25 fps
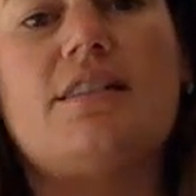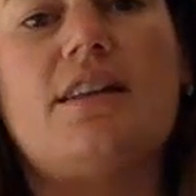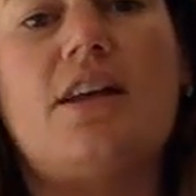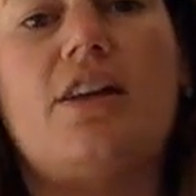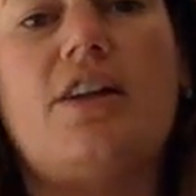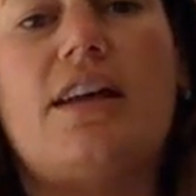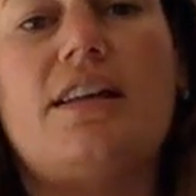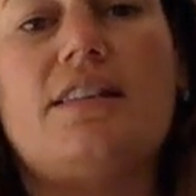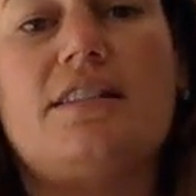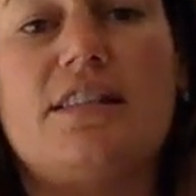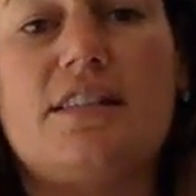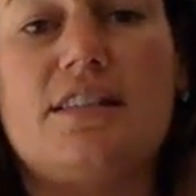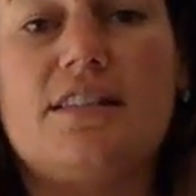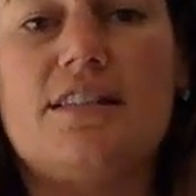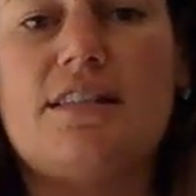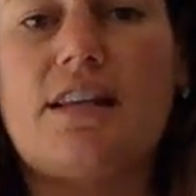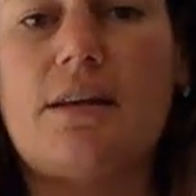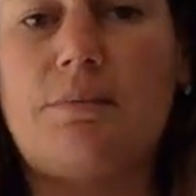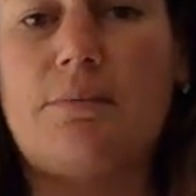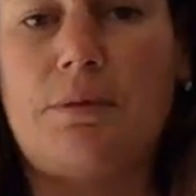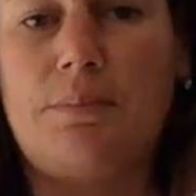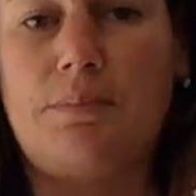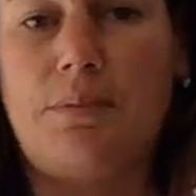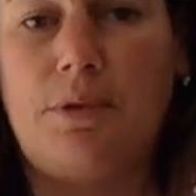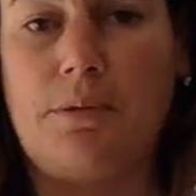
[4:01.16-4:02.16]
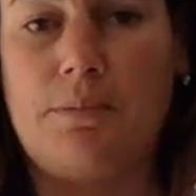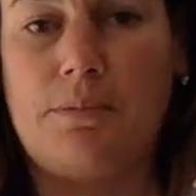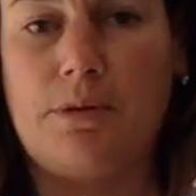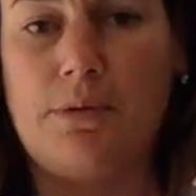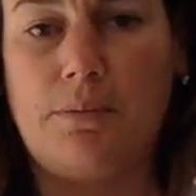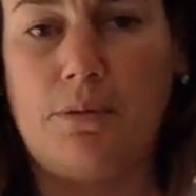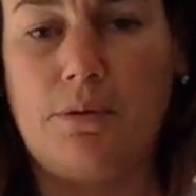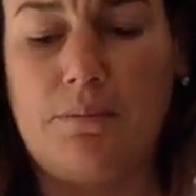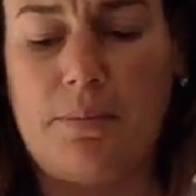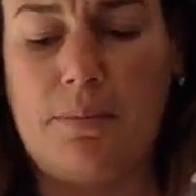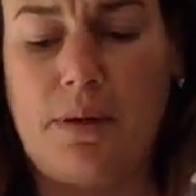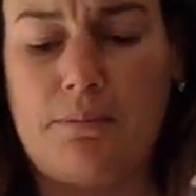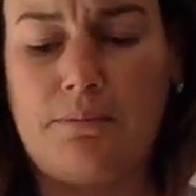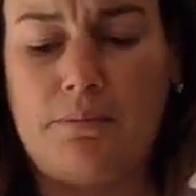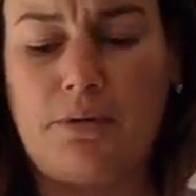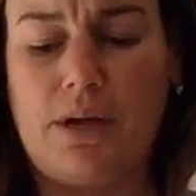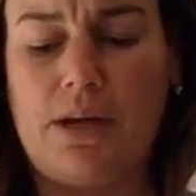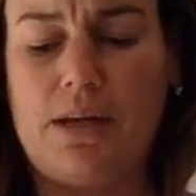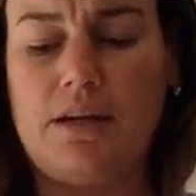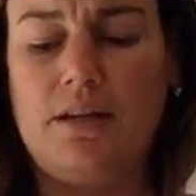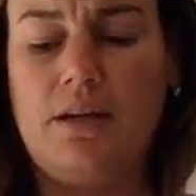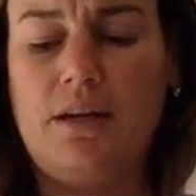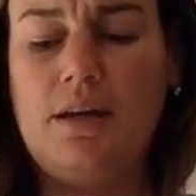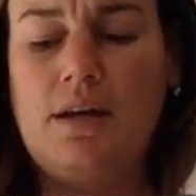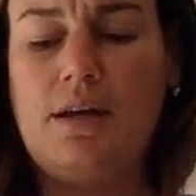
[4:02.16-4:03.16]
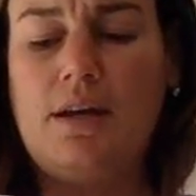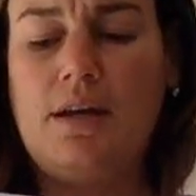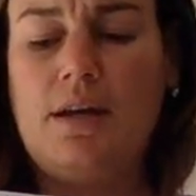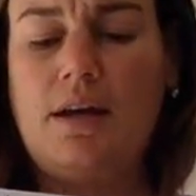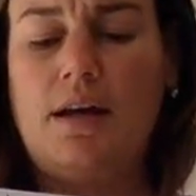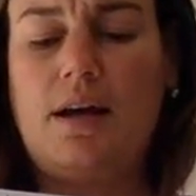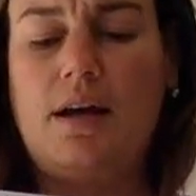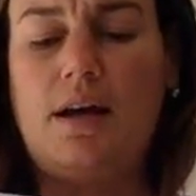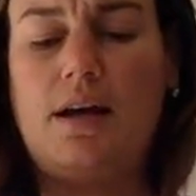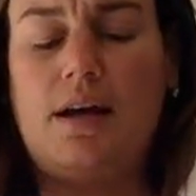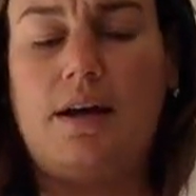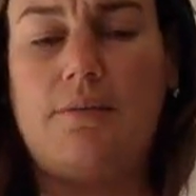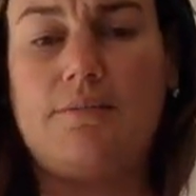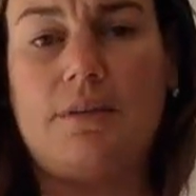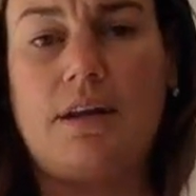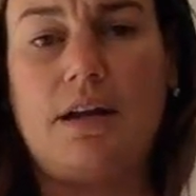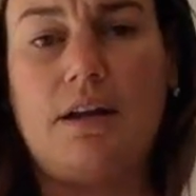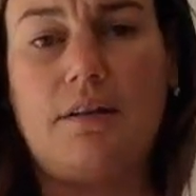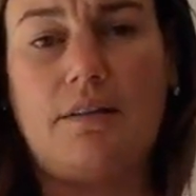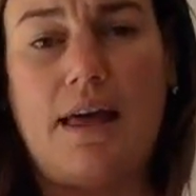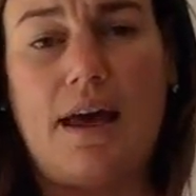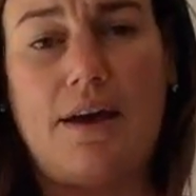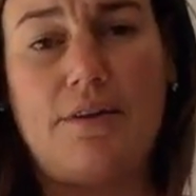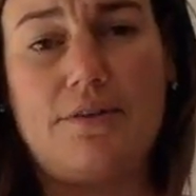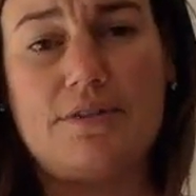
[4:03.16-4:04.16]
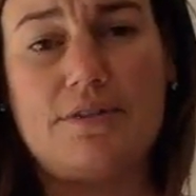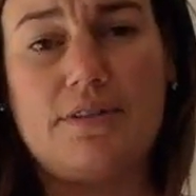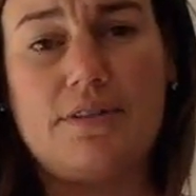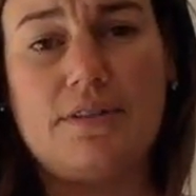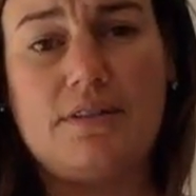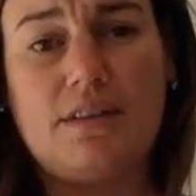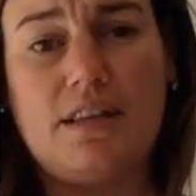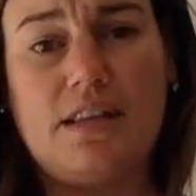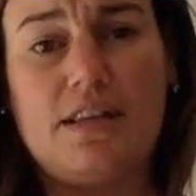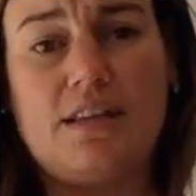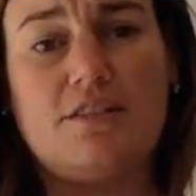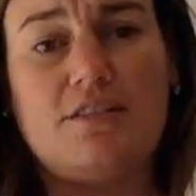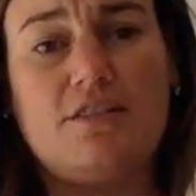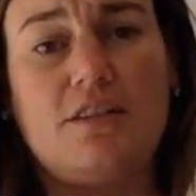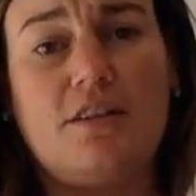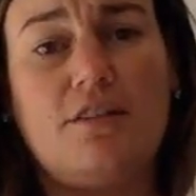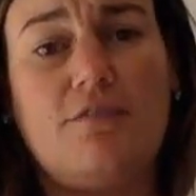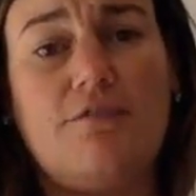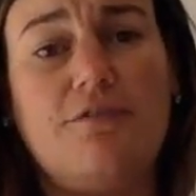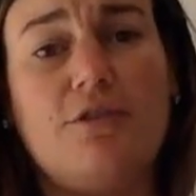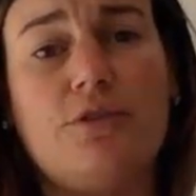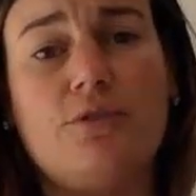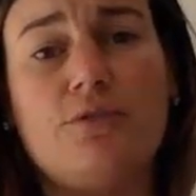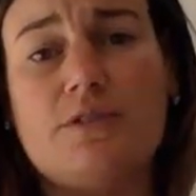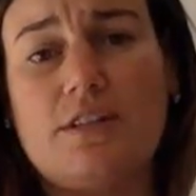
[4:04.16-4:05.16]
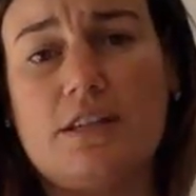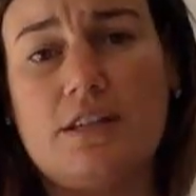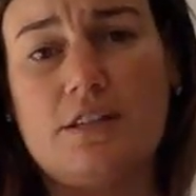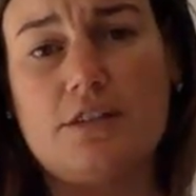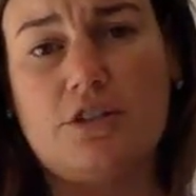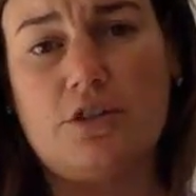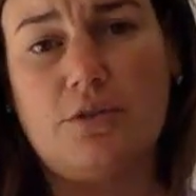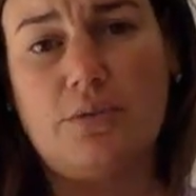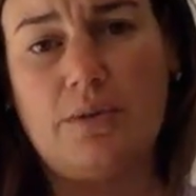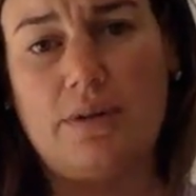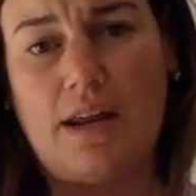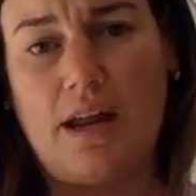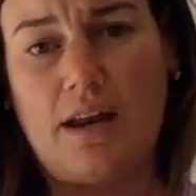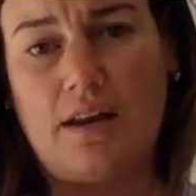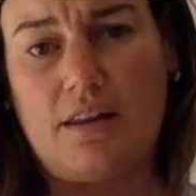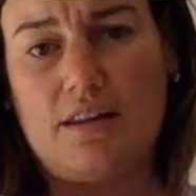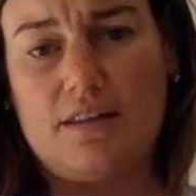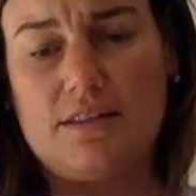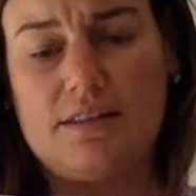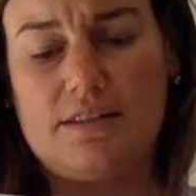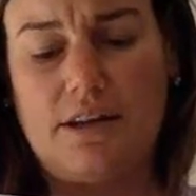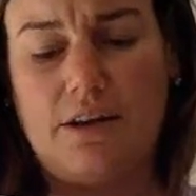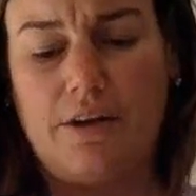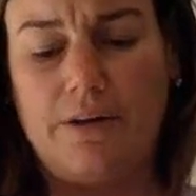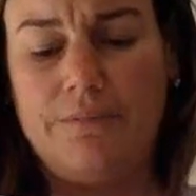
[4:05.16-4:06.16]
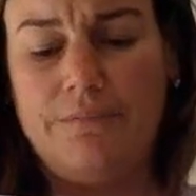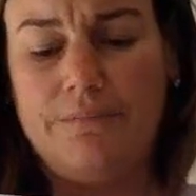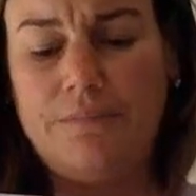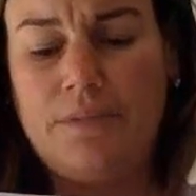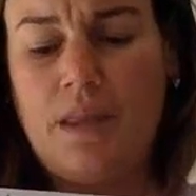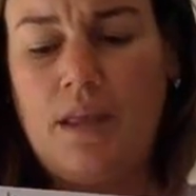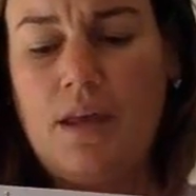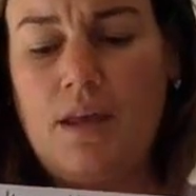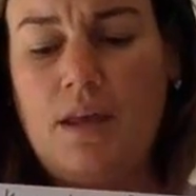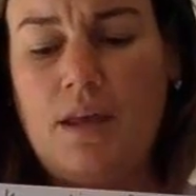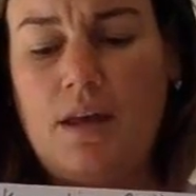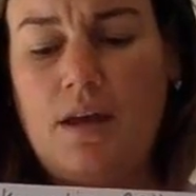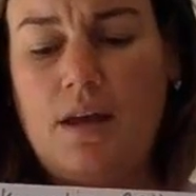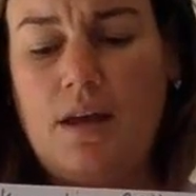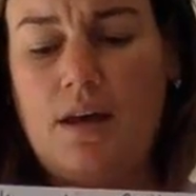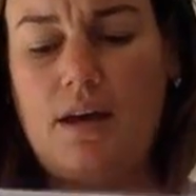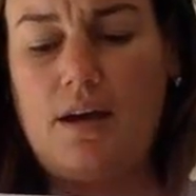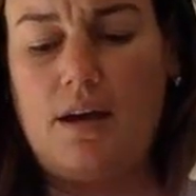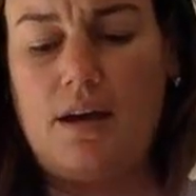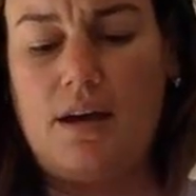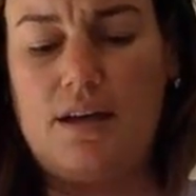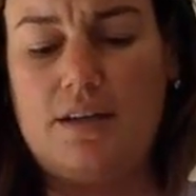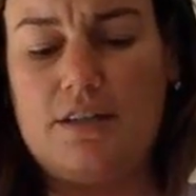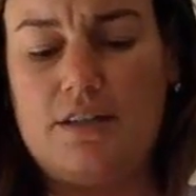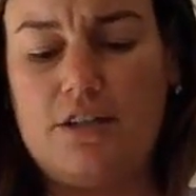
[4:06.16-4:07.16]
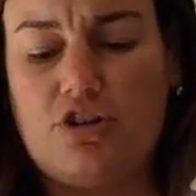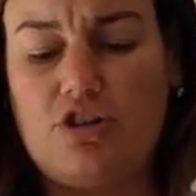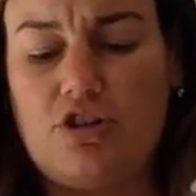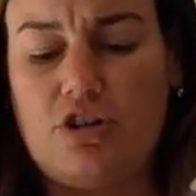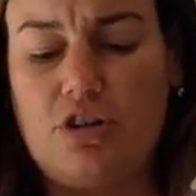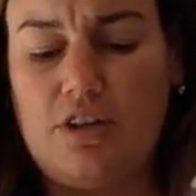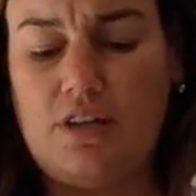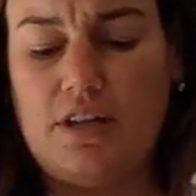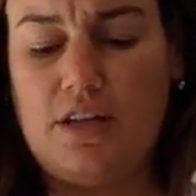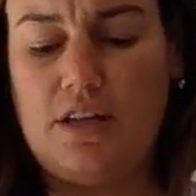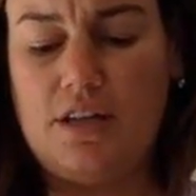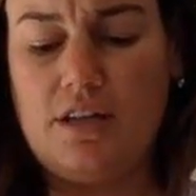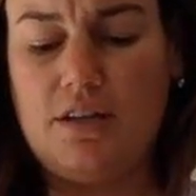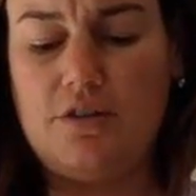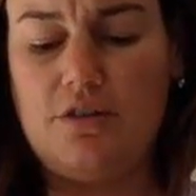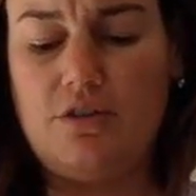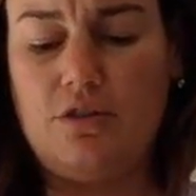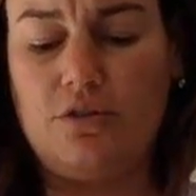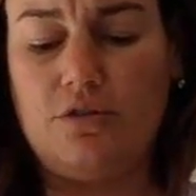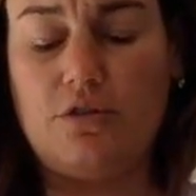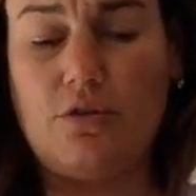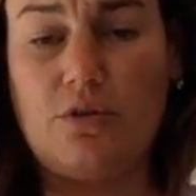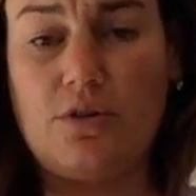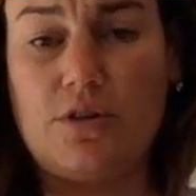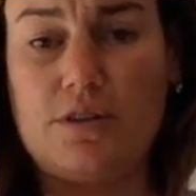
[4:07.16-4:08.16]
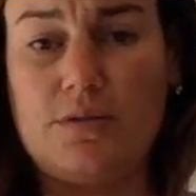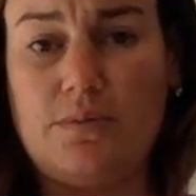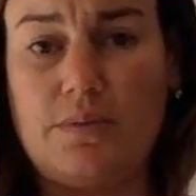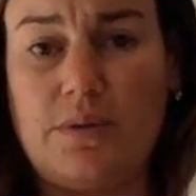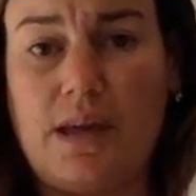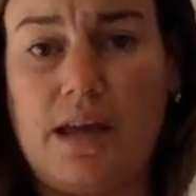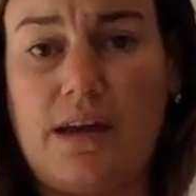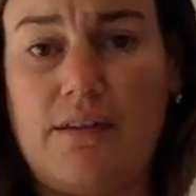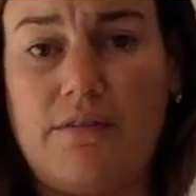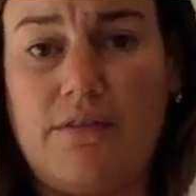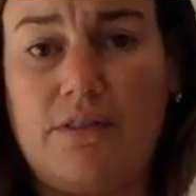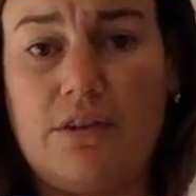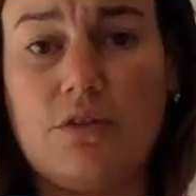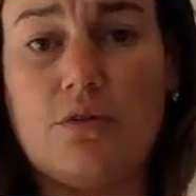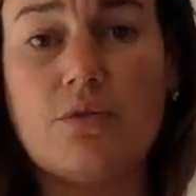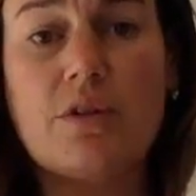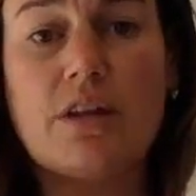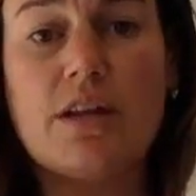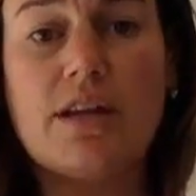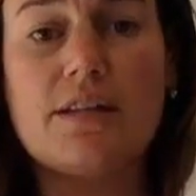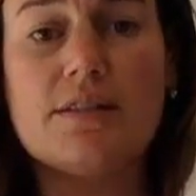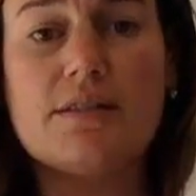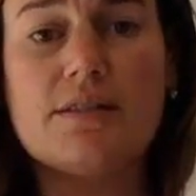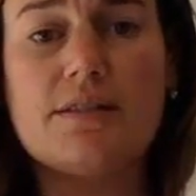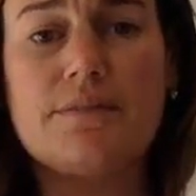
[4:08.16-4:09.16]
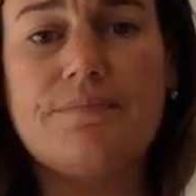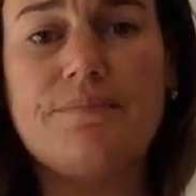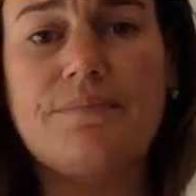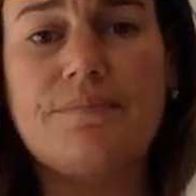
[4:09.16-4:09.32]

cell has this semi-permeable membrane that allows things to diffuse into and out of the cell. Additionally, you'll notice we have a nucleus.